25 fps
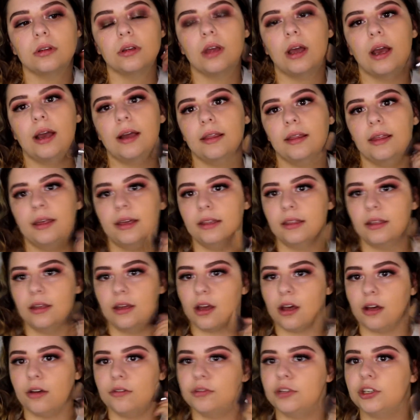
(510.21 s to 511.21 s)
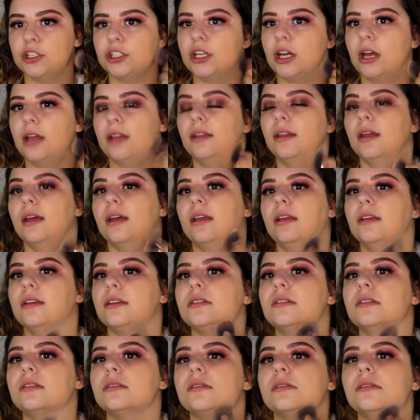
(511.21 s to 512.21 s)
I like the coverage on
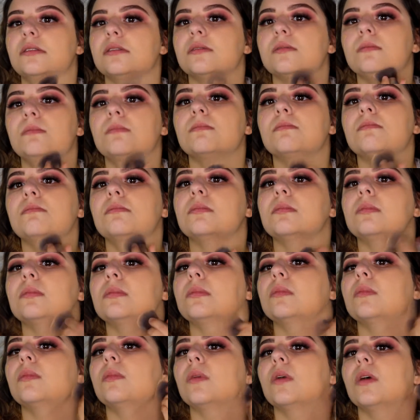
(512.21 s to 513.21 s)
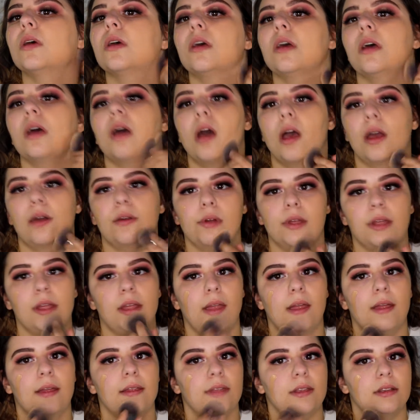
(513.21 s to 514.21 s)
this. I really
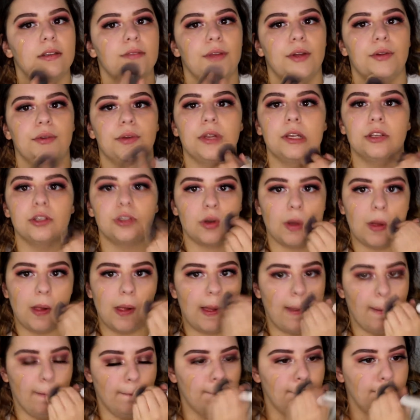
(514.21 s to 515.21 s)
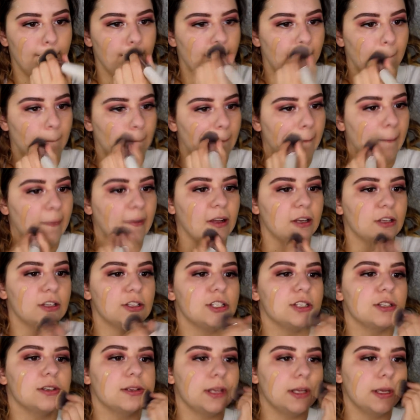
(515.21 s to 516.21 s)
like this foundation a lot,
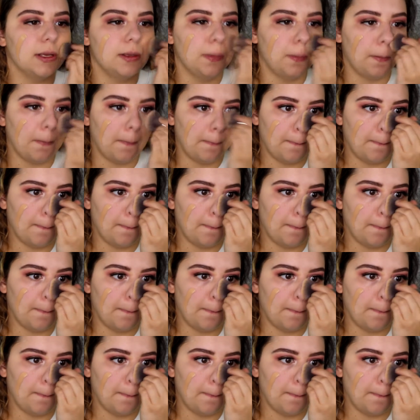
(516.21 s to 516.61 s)
actually.